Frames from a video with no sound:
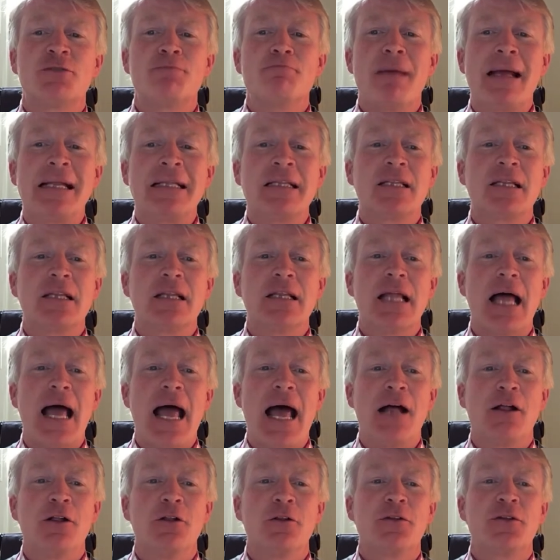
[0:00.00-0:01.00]
mental
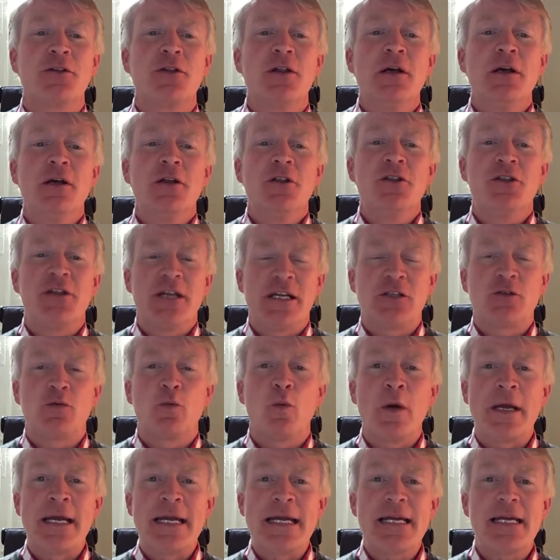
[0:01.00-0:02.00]
health this
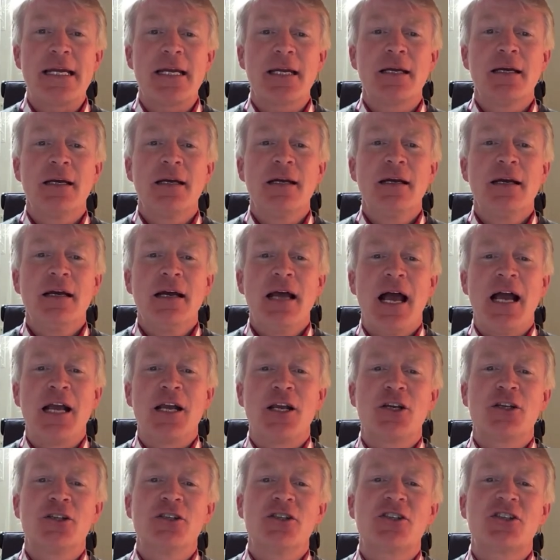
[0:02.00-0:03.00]
week
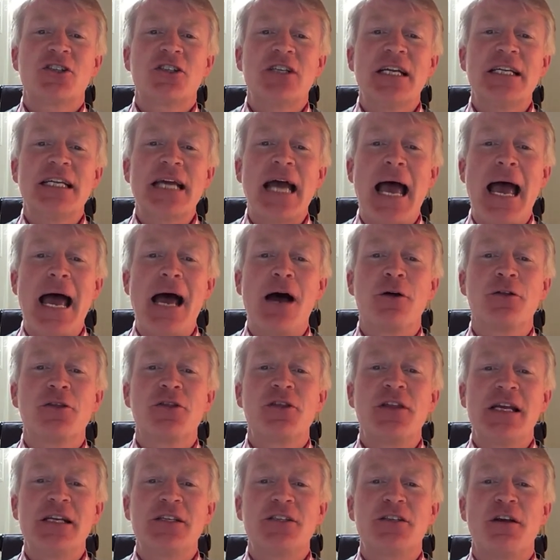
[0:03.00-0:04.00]
and consider how
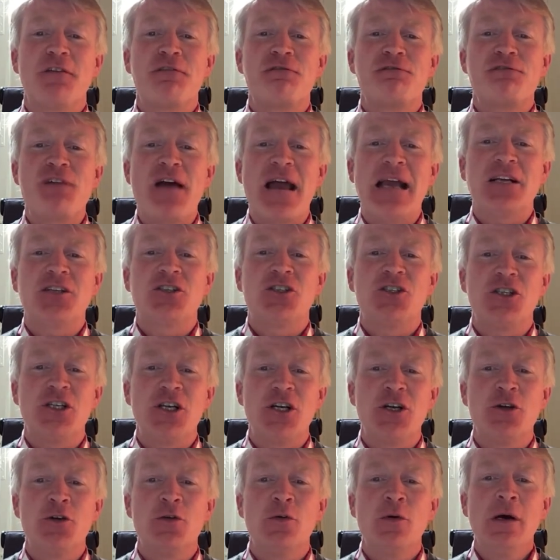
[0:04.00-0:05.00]
this affects
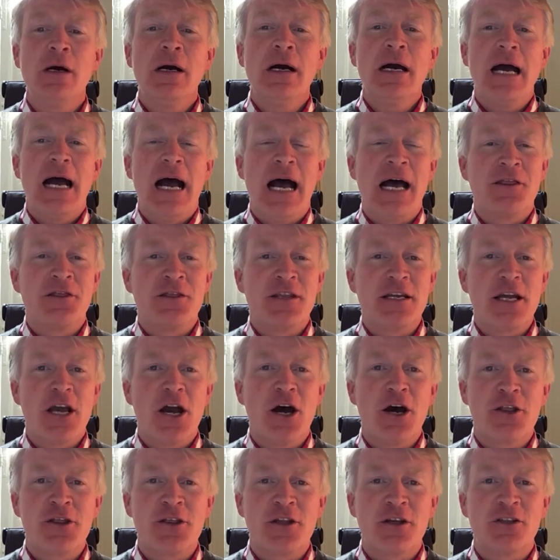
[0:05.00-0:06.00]
you and the
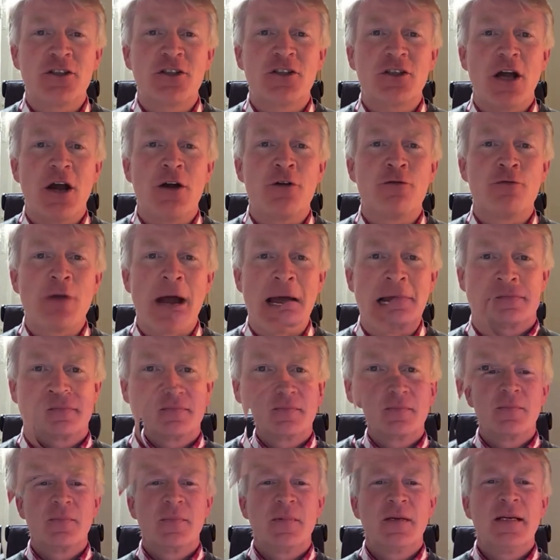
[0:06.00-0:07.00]
others
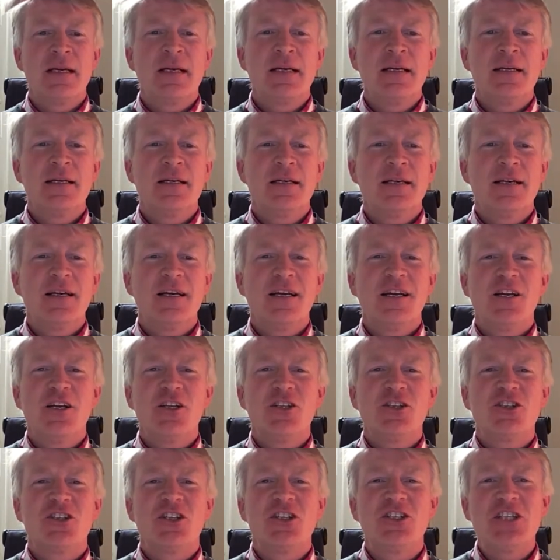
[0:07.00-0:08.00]
around you.
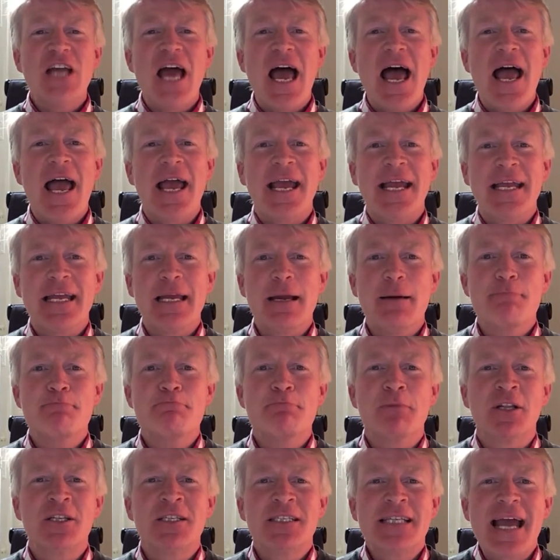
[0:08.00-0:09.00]
Today,
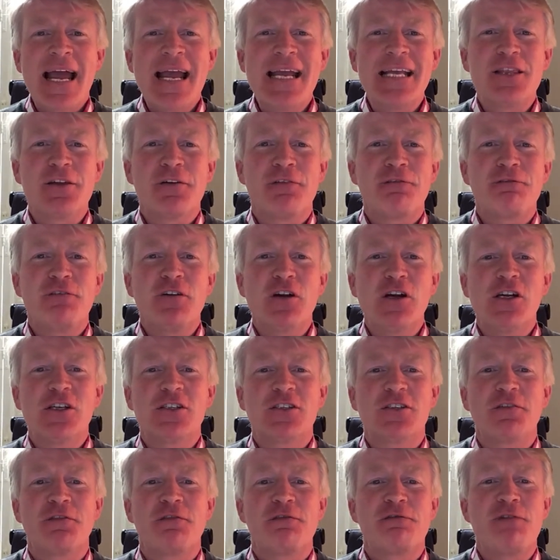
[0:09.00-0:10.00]
Monday, the
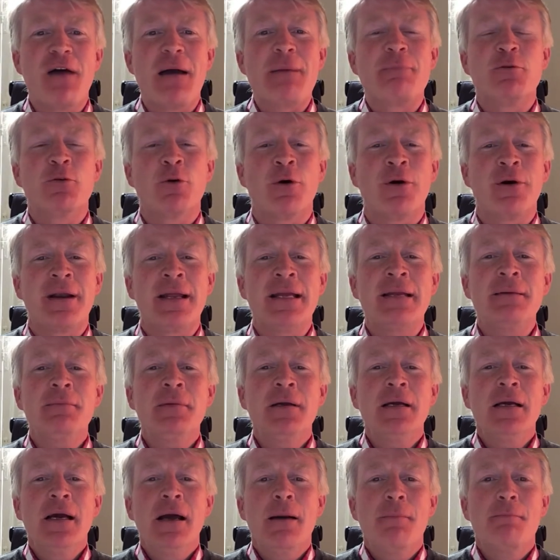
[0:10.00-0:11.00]
1st of February,
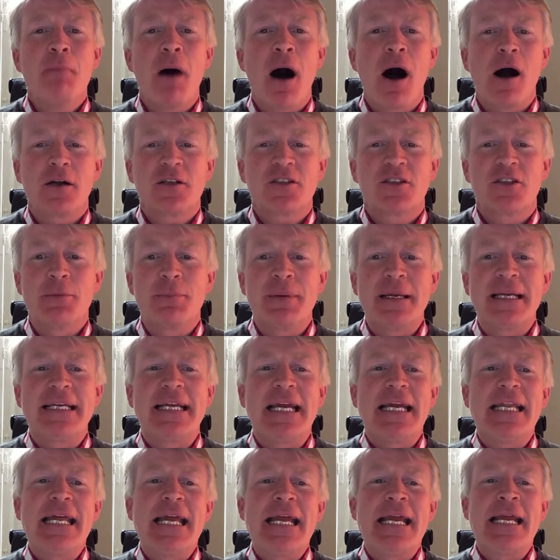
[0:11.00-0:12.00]
marks the
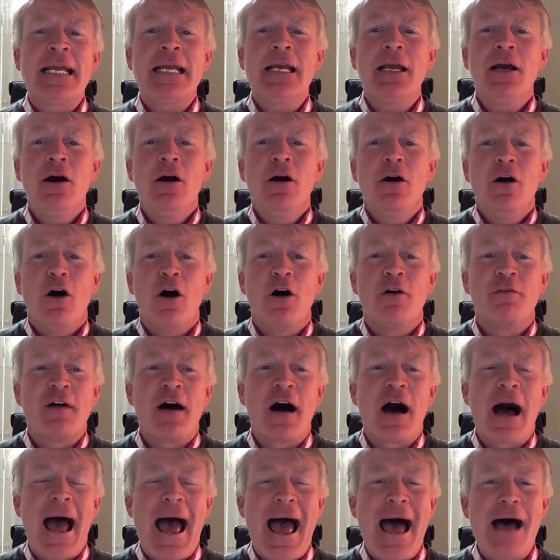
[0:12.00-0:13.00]
beginning of
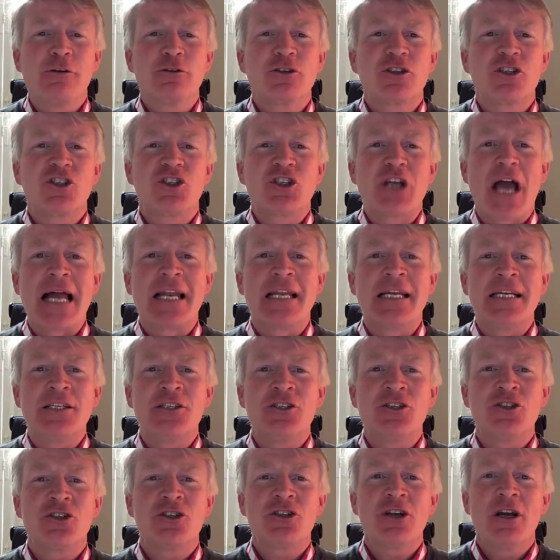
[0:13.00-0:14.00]
our house
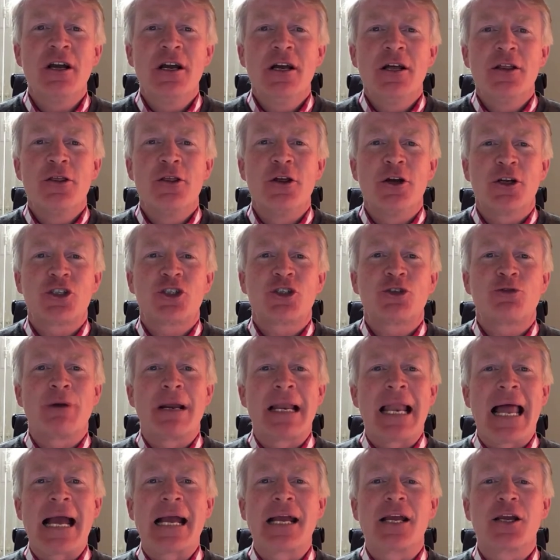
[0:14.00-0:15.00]
challenge, the Sri
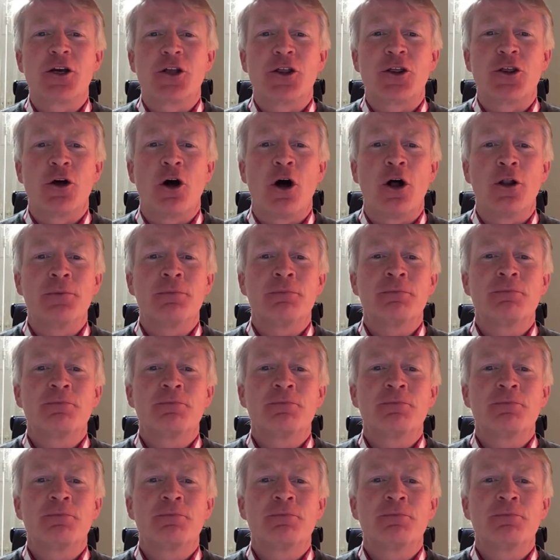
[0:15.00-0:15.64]
Lankathon.